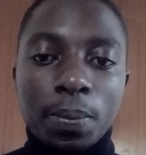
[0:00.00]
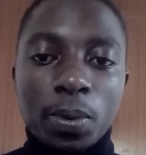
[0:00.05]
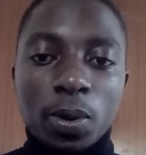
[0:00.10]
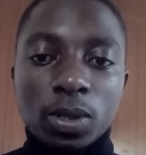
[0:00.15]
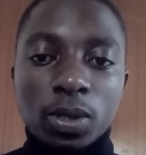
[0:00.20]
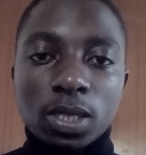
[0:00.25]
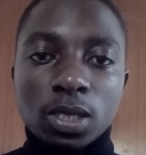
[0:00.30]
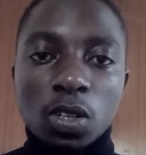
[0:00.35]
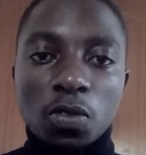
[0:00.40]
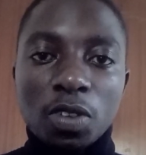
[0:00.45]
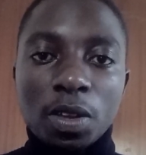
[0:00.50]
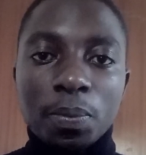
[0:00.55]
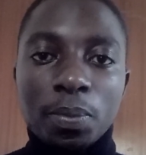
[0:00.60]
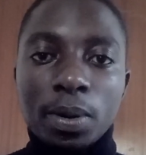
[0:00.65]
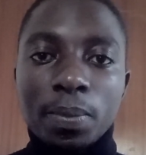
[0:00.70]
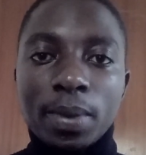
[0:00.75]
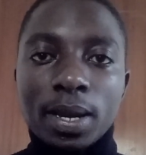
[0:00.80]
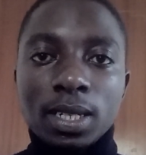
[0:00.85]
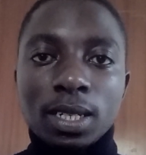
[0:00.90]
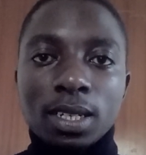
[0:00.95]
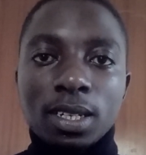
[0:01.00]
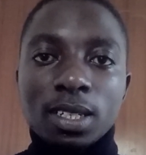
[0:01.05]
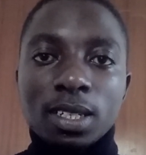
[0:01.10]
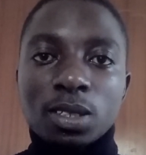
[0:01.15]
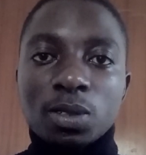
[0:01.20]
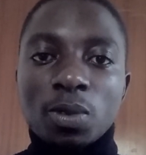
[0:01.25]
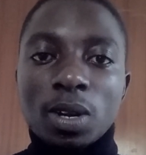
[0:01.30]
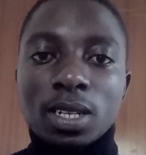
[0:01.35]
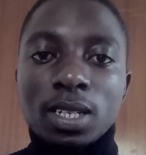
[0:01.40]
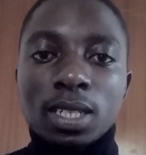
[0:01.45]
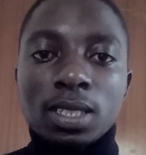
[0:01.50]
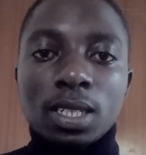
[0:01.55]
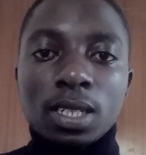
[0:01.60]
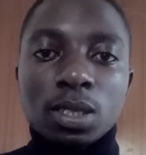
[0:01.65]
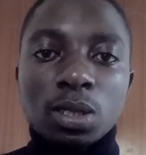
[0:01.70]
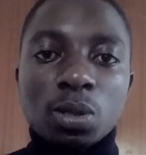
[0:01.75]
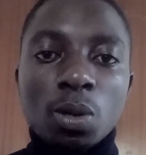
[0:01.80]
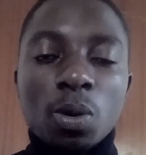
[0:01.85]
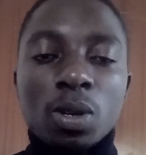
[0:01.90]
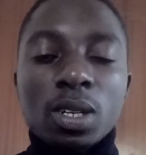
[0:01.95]
process of implementing the
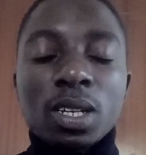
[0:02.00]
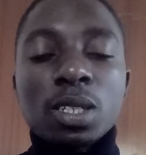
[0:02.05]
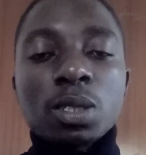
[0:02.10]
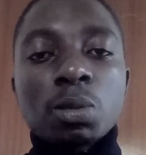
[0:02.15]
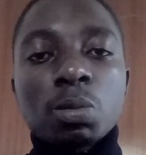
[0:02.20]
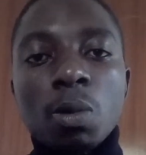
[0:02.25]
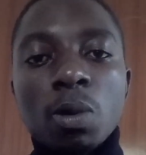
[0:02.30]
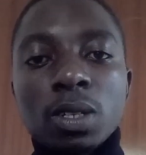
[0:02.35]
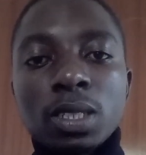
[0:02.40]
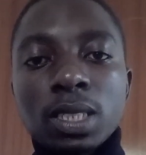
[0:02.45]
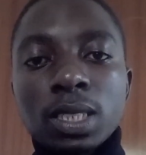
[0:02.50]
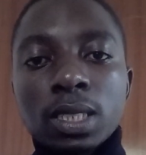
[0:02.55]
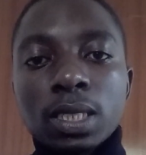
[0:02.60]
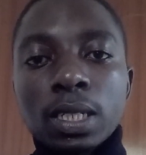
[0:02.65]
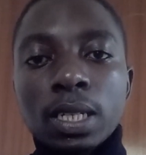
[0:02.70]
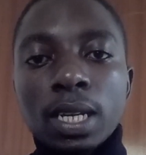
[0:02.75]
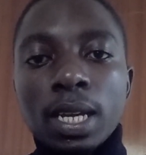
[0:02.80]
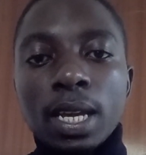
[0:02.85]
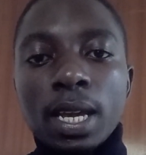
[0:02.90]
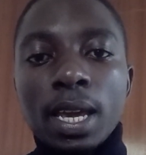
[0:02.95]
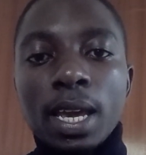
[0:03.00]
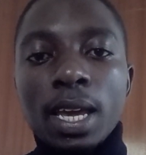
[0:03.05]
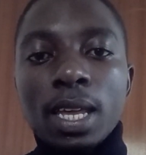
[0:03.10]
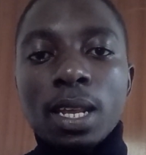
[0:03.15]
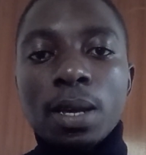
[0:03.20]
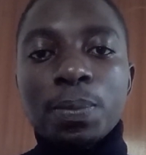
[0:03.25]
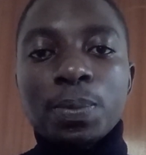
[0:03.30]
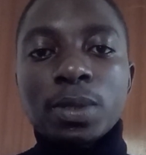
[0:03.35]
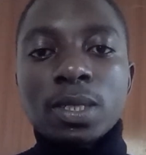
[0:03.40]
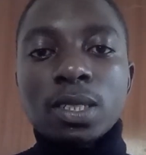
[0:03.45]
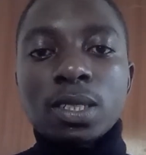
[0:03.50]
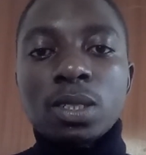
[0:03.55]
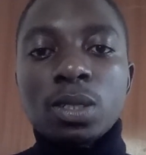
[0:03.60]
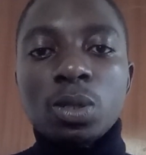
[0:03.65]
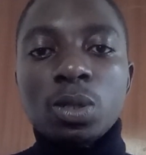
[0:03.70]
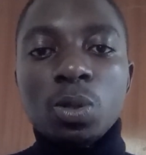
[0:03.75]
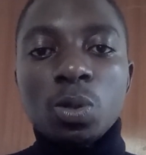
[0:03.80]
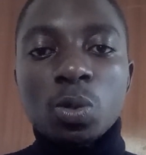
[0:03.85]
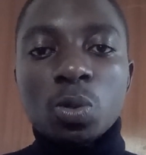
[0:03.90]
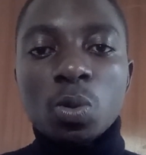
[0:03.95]
strategy. So the SWOT helps
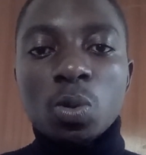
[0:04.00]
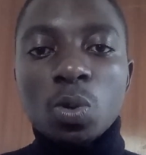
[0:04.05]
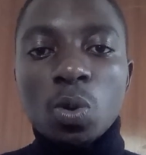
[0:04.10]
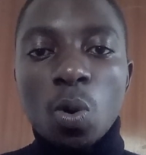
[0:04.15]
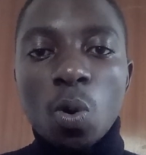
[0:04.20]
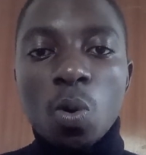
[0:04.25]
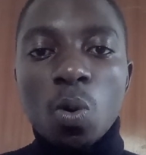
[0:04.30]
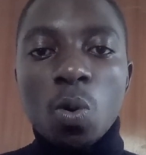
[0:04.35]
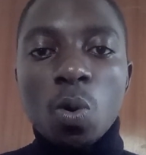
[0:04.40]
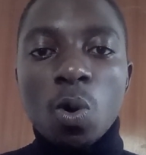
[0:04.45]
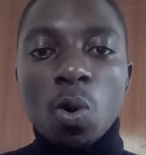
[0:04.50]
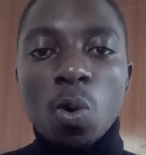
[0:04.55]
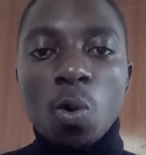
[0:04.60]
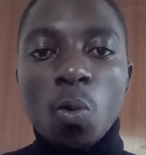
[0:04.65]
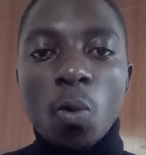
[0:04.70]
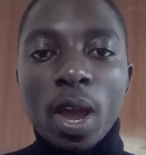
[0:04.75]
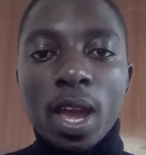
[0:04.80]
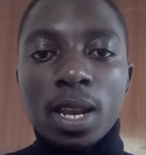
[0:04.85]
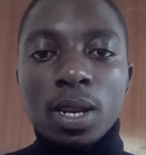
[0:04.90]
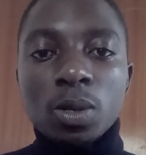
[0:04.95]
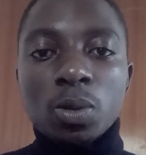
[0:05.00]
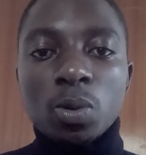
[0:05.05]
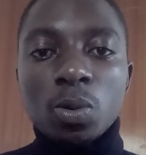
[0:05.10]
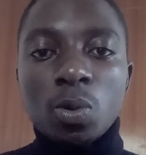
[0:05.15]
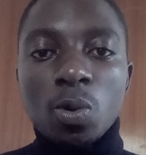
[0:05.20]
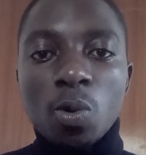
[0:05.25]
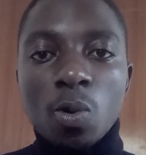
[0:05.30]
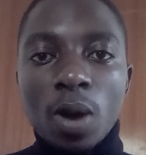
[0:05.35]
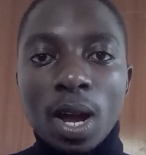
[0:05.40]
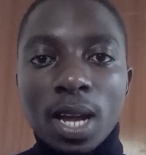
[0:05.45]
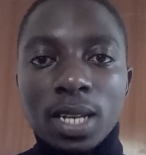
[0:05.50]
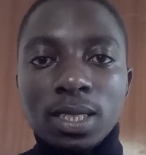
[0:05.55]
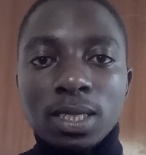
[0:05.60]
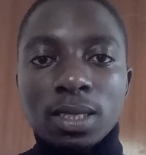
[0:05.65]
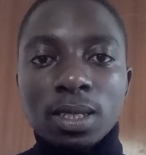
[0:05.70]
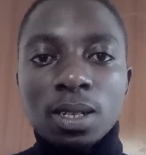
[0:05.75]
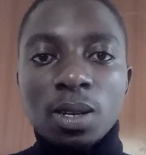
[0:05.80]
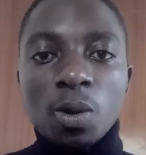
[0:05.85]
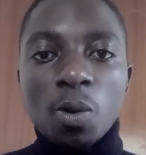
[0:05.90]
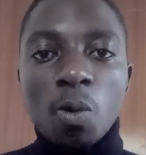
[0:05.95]
you to know when to do what,
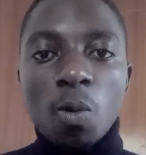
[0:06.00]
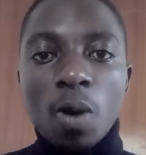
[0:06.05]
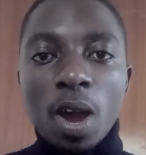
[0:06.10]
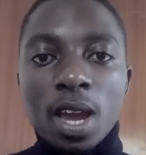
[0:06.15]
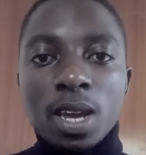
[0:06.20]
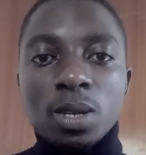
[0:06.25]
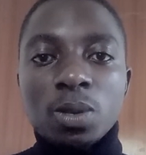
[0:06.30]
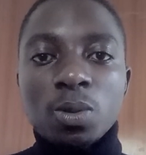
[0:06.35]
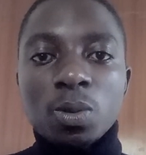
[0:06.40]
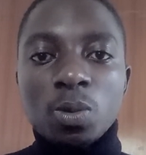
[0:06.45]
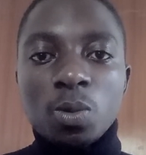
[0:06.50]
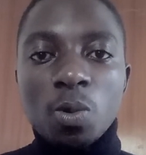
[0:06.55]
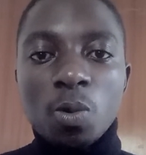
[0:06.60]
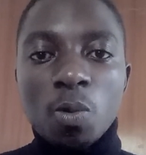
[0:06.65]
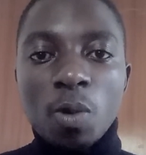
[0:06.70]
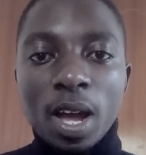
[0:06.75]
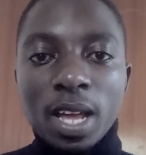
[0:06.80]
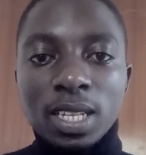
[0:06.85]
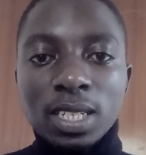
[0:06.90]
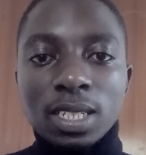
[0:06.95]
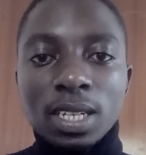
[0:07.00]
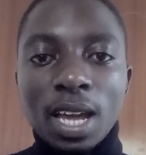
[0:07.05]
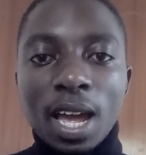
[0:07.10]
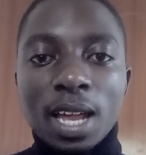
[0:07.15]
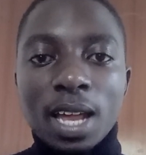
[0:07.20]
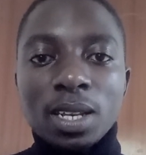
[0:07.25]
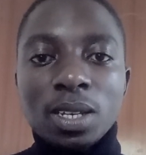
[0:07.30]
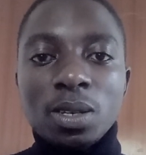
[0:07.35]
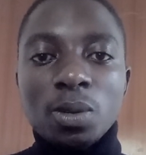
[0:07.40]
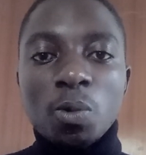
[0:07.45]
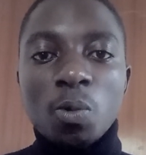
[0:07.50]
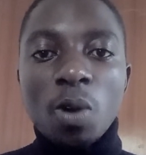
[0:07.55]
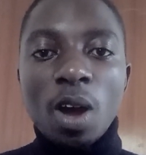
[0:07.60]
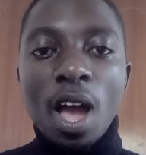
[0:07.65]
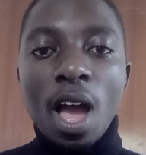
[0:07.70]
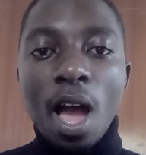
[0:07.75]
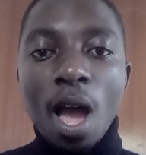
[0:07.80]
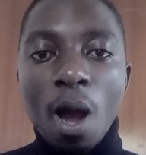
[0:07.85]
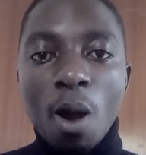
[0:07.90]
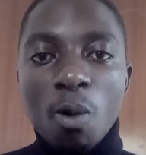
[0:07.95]
why to do what, and
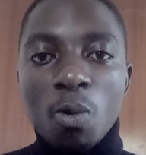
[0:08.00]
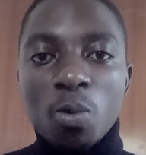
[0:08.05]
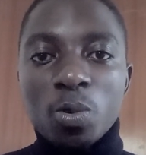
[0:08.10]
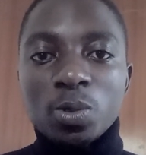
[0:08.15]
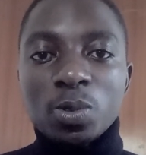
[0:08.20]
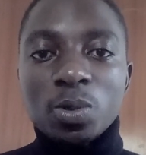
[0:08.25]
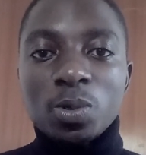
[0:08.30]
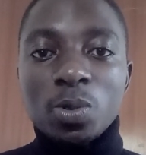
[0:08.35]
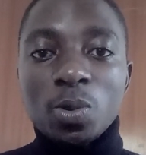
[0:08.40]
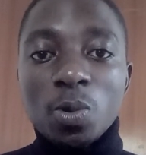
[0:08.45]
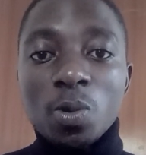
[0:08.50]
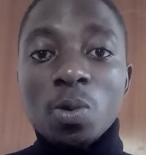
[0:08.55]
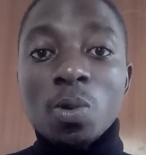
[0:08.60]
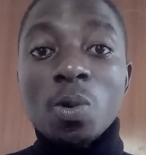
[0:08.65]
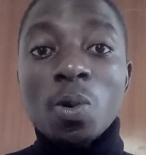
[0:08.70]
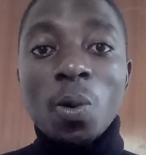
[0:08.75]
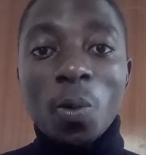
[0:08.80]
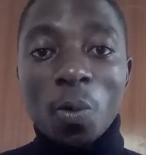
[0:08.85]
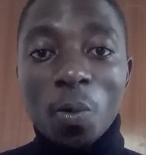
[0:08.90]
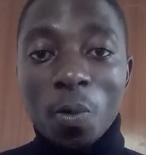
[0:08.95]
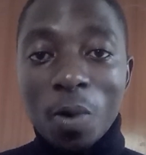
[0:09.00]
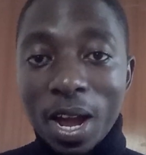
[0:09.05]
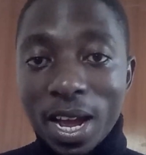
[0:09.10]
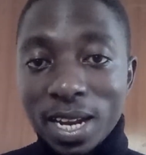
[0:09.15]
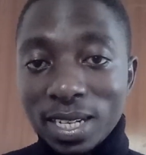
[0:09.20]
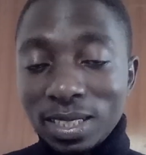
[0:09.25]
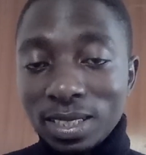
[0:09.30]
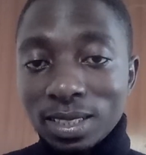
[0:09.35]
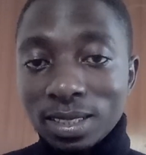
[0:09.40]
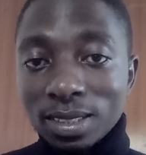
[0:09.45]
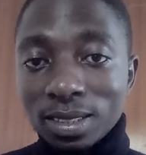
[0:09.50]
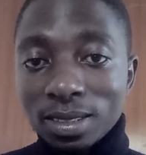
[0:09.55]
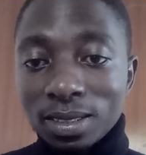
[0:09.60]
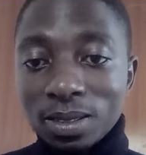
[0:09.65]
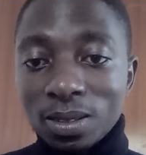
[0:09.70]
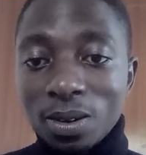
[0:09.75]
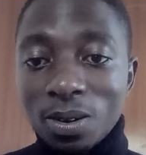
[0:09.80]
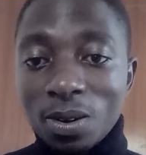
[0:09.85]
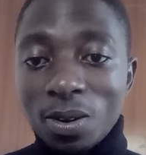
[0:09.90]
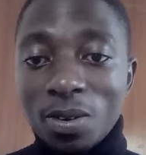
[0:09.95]
how to do what.
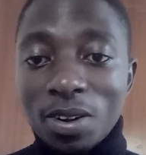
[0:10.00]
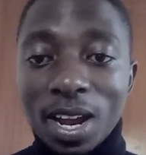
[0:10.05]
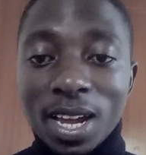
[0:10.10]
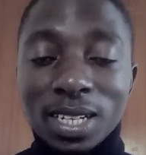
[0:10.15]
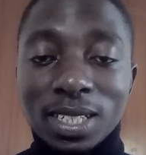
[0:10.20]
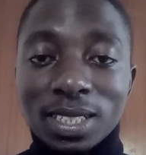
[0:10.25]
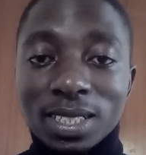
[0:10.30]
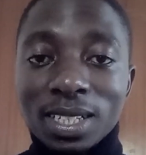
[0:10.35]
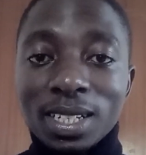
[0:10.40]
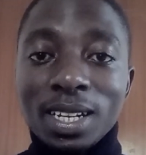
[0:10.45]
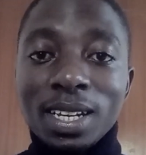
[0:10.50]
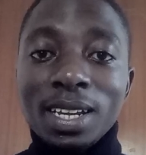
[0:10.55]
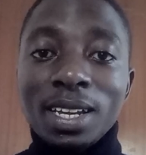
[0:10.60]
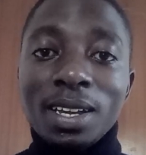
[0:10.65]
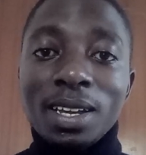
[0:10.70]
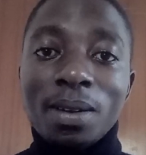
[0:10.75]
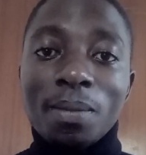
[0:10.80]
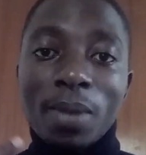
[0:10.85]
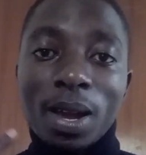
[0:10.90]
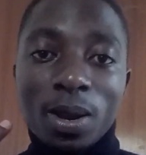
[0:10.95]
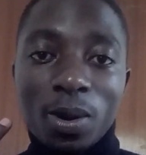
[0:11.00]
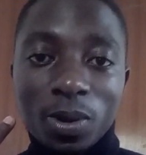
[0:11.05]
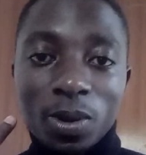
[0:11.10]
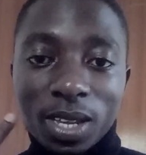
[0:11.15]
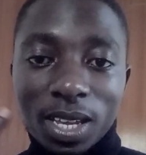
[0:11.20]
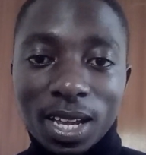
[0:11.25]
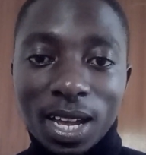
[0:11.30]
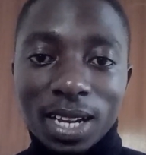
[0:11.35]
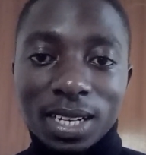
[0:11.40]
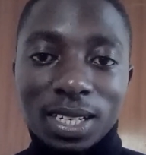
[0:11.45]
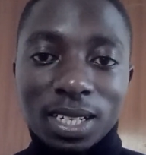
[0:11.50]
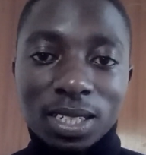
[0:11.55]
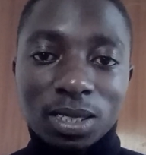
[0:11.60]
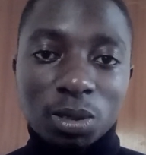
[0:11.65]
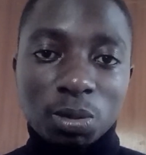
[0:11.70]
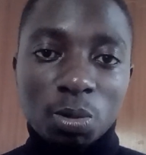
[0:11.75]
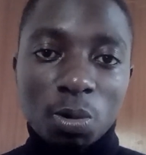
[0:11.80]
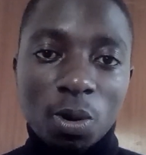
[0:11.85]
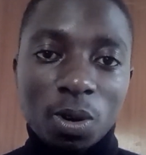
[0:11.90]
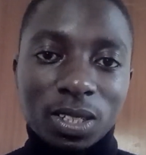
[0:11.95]
All right, by looking at the
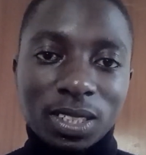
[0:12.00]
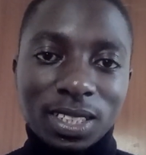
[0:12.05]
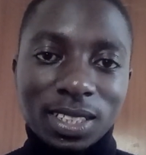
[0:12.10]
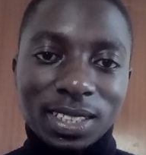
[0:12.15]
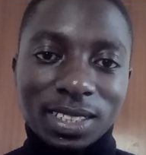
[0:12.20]
SWOT.